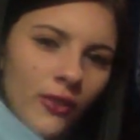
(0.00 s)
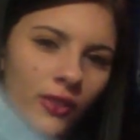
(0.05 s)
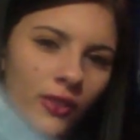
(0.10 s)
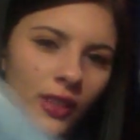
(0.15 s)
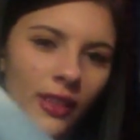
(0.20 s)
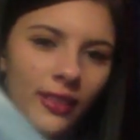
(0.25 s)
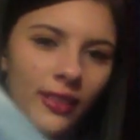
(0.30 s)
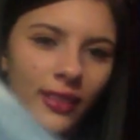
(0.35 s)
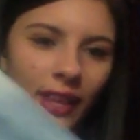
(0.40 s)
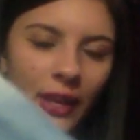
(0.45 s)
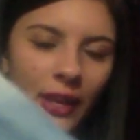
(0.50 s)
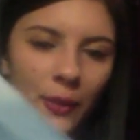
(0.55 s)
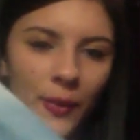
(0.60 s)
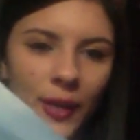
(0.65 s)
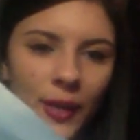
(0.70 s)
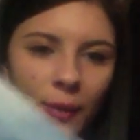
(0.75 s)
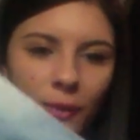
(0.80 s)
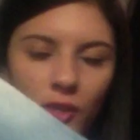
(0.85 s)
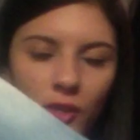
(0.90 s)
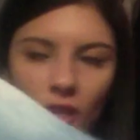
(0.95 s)
really
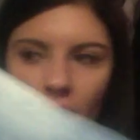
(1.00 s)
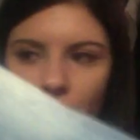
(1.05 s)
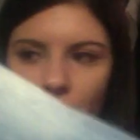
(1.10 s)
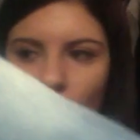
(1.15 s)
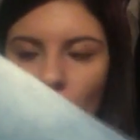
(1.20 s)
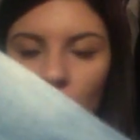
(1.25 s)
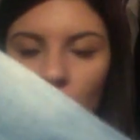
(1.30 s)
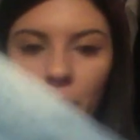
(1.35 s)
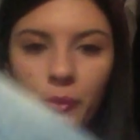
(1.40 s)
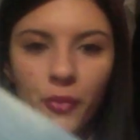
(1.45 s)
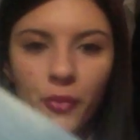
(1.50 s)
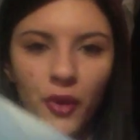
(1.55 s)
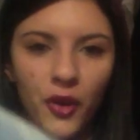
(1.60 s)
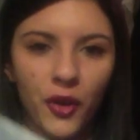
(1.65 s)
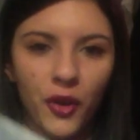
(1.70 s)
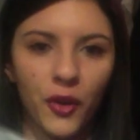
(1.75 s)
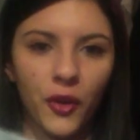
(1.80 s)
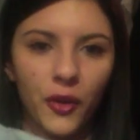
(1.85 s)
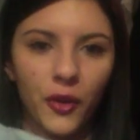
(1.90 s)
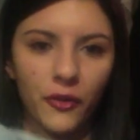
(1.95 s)
lightweight, which I thought would be
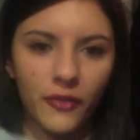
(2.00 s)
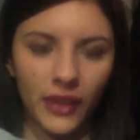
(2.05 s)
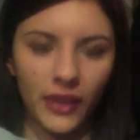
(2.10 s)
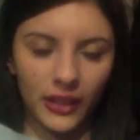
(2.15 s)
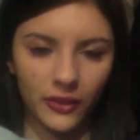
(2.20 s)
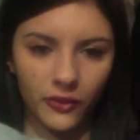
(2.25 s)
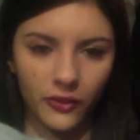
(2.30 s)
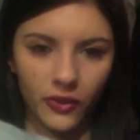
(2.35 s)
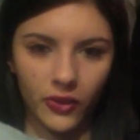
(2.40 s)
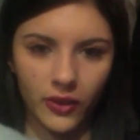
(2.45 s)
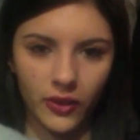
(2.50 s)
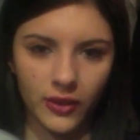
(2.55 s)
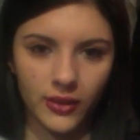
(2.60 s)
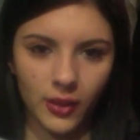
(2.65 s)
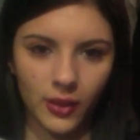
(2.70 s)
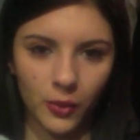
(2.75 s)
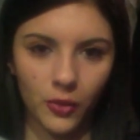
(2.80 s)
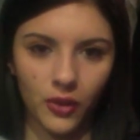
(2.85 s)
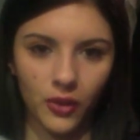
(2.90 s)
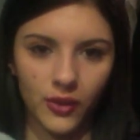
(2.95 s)
perfect for the
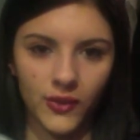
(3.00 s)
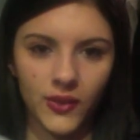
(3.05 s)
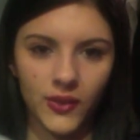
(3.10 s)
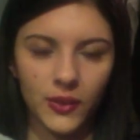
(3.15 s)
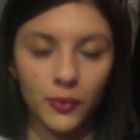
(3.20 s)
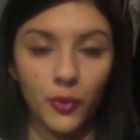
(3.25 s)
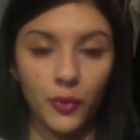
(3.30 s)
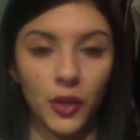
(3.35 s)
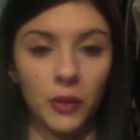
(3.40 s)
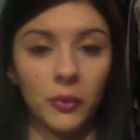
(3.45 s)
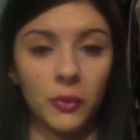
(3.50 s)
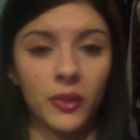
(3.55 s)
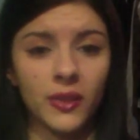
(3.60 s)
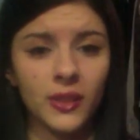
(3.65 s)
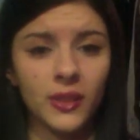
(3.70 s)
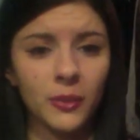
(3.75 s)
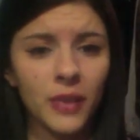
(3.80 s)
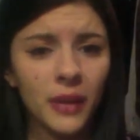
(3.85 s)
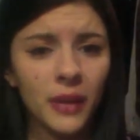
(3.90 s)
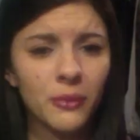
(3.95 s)
summer and spring because
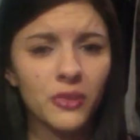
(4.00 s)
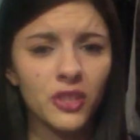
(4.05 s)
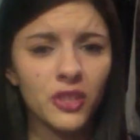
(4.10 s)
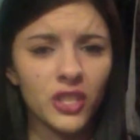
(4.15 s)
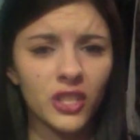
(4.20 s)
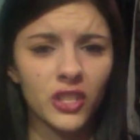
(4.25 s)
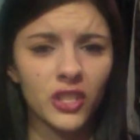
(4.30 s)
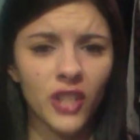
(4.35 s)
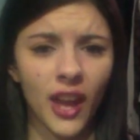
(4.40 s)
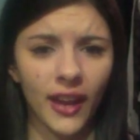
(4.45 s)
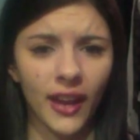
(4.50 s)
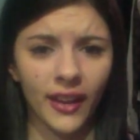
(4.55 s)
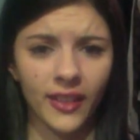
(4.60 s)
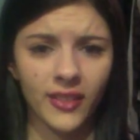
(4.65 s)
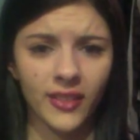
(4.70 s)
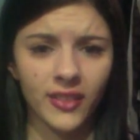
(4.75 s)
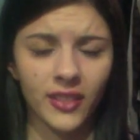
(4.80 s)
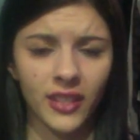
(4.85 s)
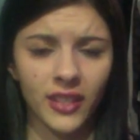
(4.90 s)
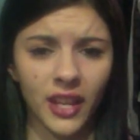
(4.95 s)
sometimes jean
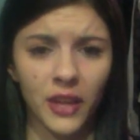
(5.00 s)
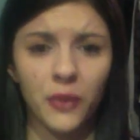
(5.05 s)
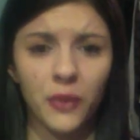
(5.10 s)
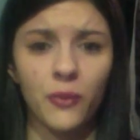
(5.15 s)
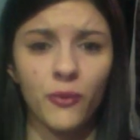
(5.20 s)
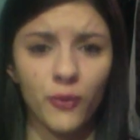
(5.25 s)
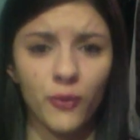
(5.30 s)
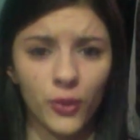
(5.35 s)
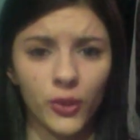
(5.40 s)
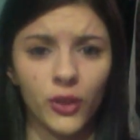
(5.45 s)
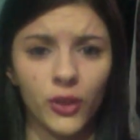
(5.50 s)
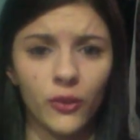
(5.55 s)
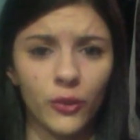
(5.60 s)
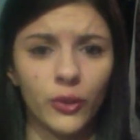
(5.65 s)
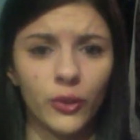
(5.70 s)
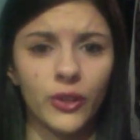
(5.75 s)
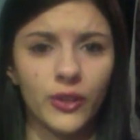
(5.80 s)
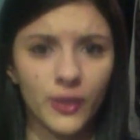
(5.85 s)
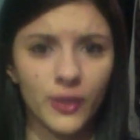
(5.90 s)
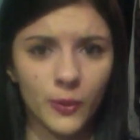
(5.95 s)
jackets could get you really,
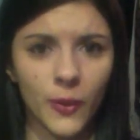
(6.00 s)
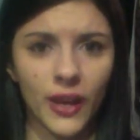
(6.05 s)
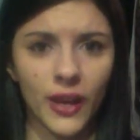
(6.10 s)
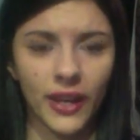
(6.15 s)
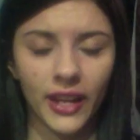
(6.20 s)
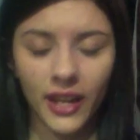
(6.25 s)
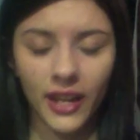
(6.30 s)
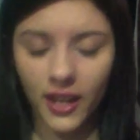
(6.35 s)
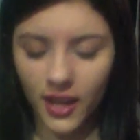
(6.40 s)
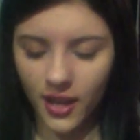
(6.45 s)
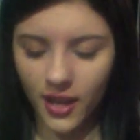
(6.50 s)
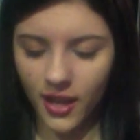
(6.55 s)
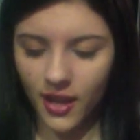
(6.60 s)
really sweaty.